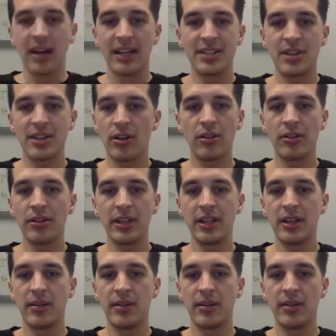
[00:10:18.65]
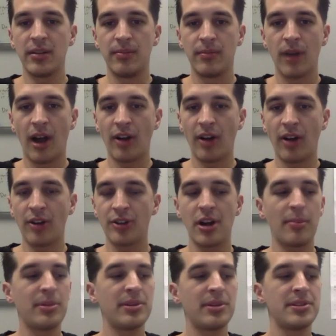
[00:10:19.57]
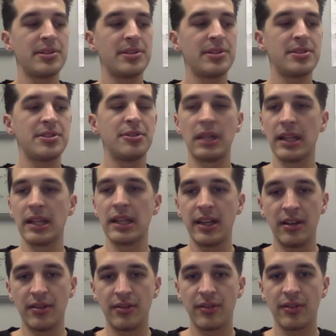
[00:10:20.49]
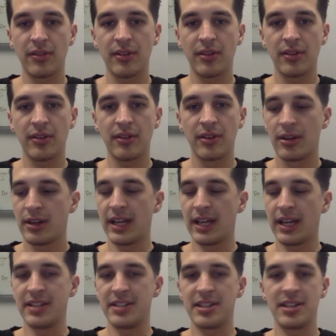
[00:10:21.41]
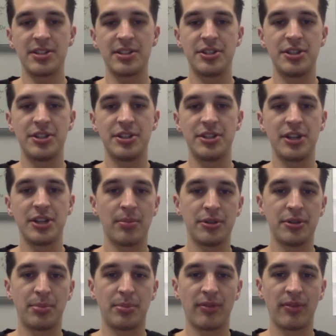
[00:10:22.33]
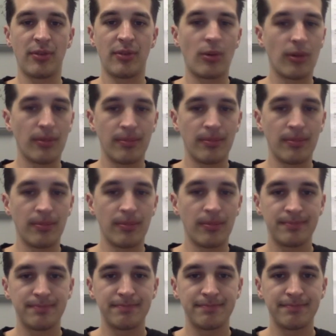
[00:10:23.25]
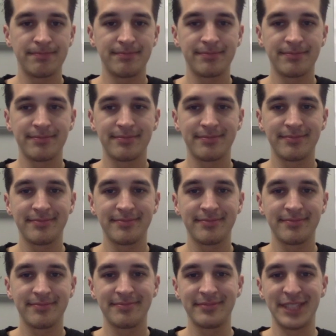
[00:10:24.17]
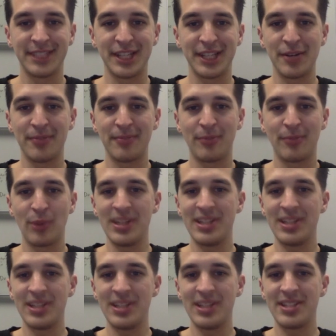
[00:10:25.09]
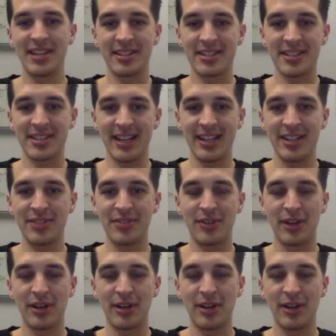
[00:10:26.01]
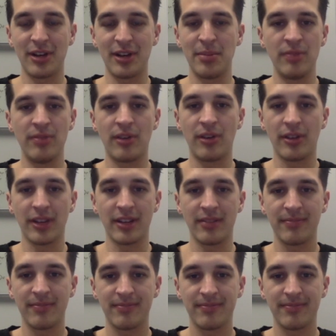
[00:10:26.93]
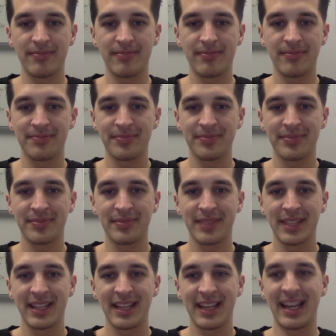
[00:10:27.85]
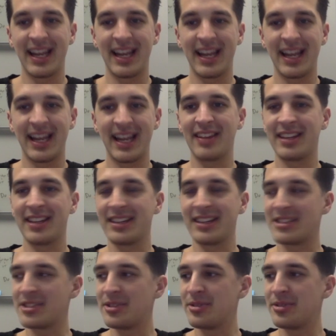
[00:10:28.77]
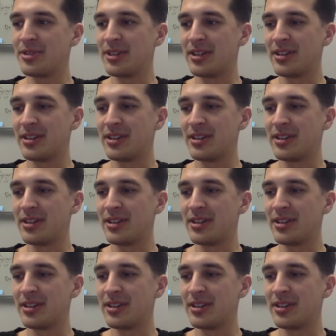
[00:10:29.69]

It's all on him. Our job is to believe and it's his job to perform. Mm-hmm. You know, we set the stage for him to move on it. And I think too,